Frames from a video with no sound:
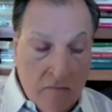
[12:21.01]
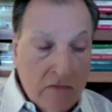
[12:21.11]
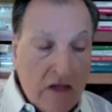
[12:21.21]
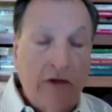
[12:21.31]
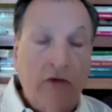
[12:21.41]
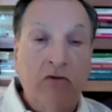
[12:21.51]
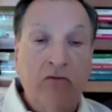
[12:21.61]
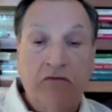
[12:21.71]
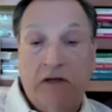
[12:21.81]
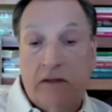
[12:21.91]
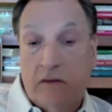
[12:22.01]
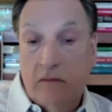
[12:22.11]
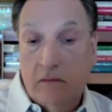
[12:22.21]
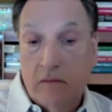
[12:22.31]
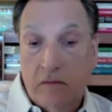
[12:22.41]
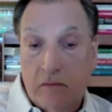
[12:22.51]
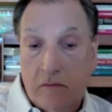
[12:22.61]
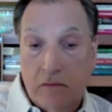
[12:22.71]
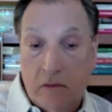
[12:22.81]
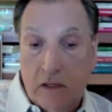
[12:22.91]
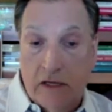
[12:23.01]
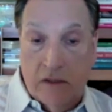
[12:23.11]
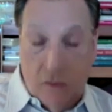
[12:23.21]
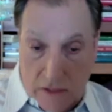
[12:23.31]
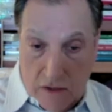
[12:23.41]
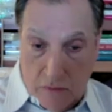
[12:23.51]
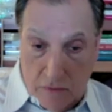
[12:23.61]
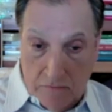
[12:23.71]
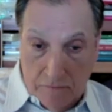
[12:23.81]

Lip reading: and they couldn't find anyone to help them.